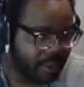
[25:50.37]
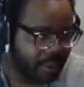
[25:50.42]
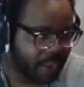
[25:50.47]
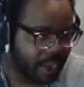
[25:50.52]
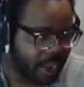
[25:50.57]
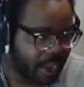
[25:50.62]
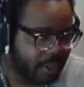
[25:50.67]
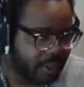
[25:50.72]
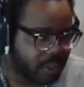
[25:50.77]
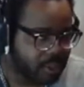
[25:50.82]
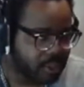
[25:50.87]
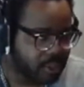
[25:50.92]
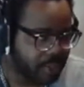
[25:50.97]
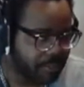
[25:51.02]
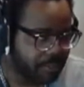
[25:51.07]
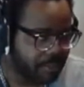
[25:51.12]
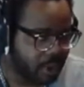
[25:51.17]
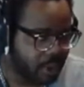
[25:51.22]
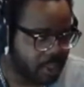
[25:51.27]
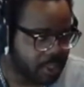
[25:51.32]
yeah, there's
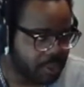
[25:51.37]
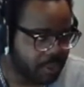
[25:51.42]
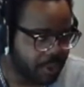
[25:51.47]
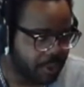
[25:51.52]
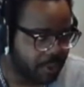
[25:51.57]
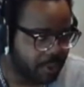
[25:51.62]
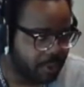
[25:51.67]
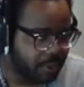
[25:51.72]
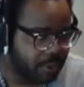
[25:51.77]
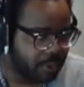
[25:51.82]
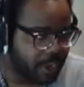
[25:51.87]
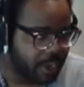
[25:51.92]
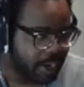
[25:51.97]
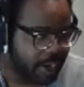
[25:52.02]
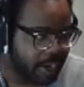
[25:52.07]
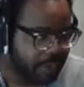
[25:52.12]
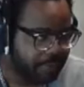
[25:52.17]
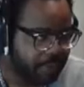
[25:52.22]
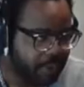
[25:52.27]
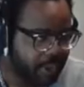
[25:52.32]
some parts where you
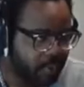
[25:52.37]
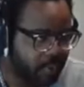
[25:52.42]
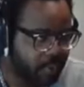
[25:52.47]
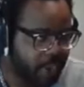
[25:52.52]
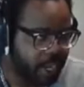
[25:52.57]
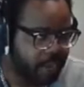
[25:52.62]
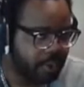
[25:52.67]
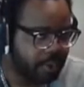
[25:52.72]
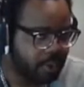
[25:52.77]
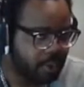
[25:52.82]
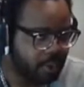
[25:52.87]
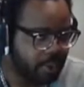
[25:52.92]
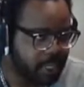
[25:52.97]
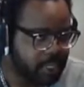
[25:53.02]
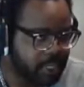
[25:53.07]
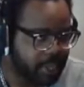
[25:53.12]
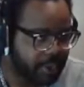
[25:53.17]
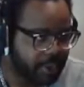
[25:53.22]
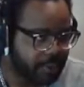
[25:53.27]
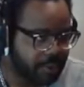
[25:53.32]
kind of have to, like, wait out the
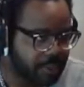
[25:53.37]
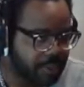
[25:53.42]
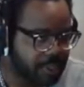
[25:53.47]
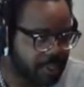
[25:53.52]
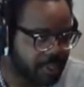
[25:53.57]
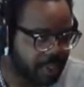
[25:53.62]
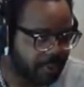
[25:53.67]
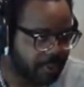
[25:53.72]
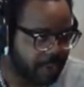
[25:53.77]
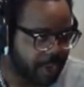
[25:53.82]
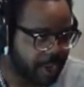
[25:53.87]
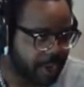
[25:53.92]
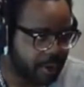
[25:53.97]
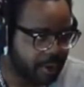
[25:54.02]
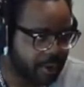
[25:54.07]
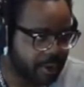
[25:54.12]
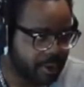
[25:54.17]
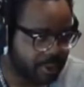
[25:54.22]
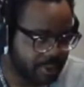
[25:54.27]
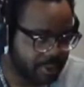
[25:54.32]
wind cycles, like right here.